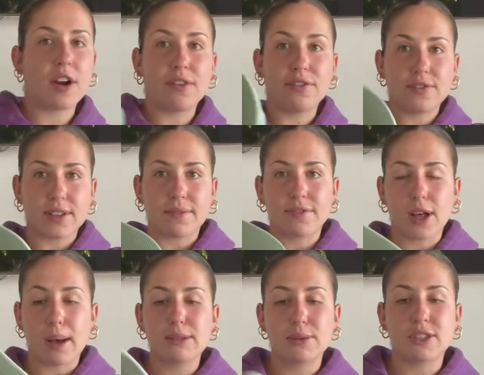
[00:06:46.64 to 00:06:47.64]
of
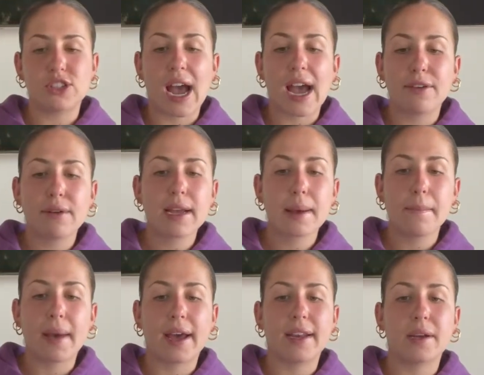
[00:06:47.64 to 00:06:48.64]
flip-flops, which I
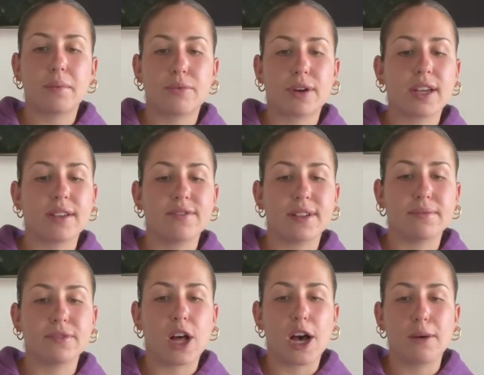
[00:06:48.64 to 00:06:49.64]
recommend bringing
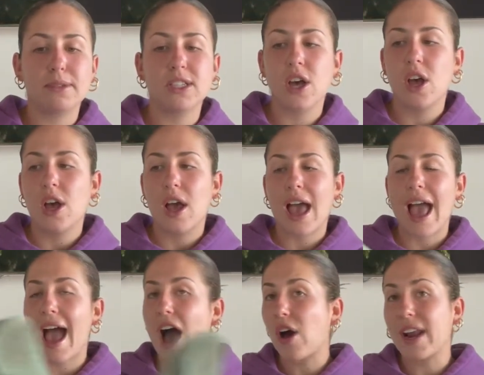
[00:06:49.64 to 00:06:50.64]
flip-flops
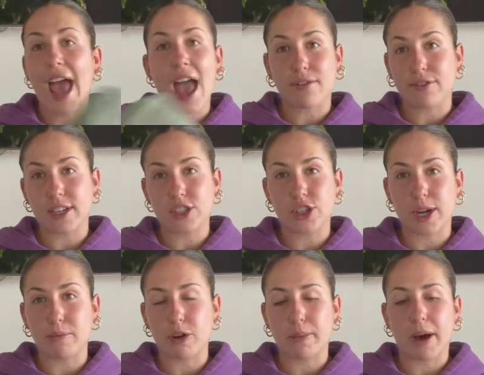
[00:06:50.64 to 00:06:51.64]
on every
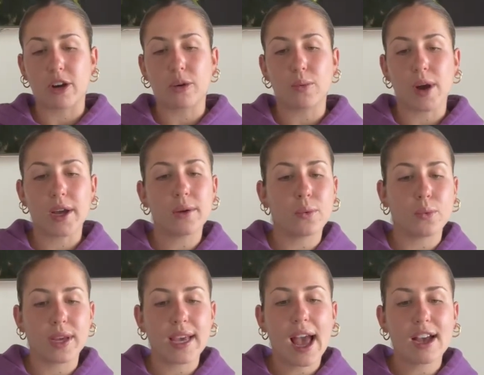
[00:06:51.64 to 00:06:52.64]
trip no matter what.
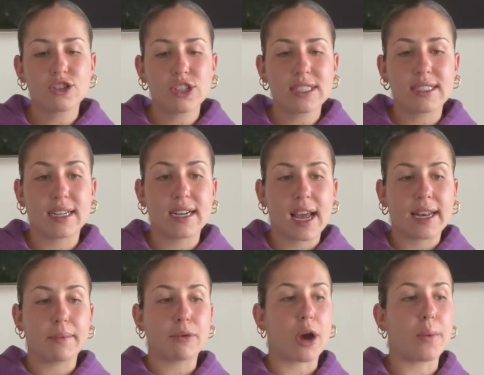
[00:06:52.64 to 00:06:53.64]
We actually didn't end
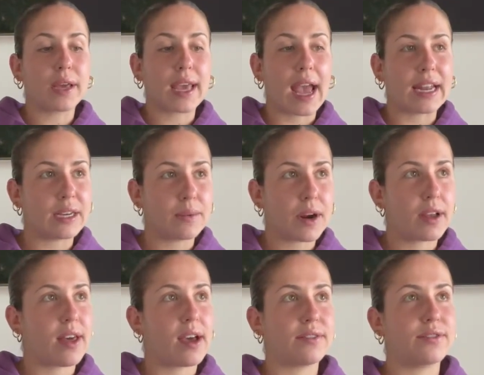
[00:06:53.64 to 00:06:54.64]
up going anywhere
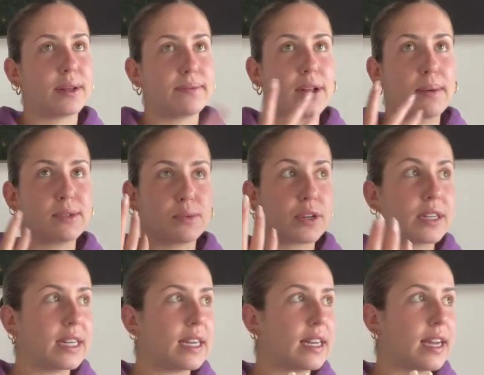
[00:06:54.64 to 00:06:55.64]
that flip-flops were
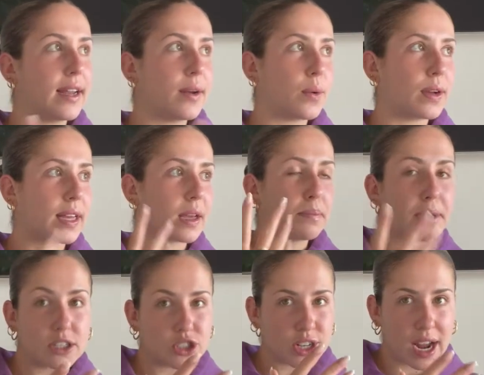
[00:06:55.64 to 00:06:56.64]
needed or like a
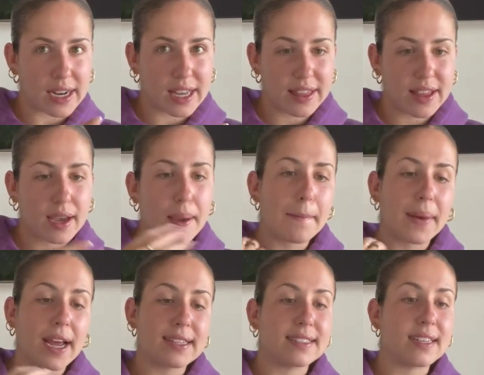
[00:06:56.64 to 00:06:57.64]
beach or anything, but
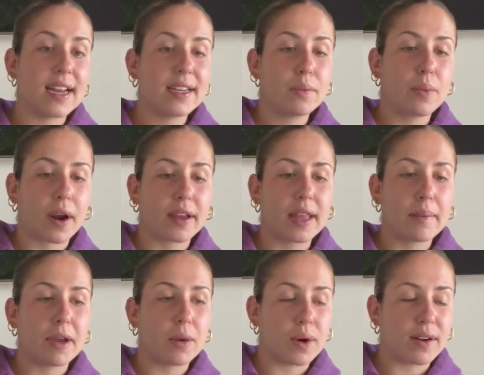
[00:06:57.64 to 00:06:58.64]
I did end up wearing them
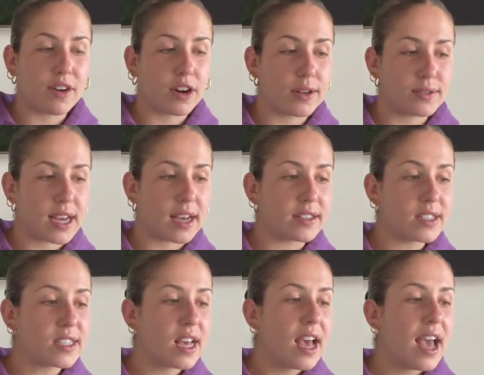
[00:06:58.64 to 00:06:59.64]
in one of our
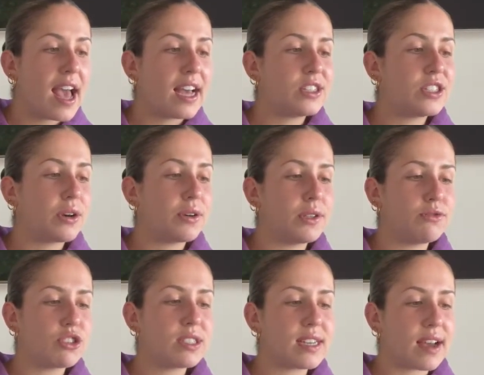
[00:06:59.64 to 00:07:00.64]
hotels. And so you
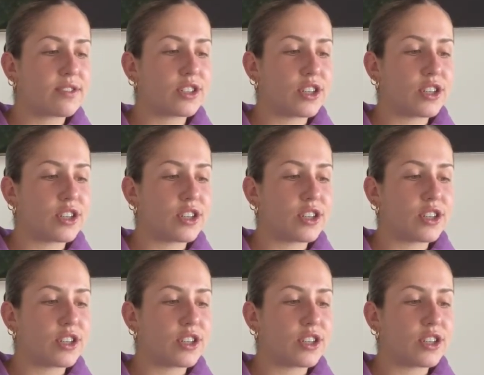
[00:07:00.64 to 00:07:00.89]
just never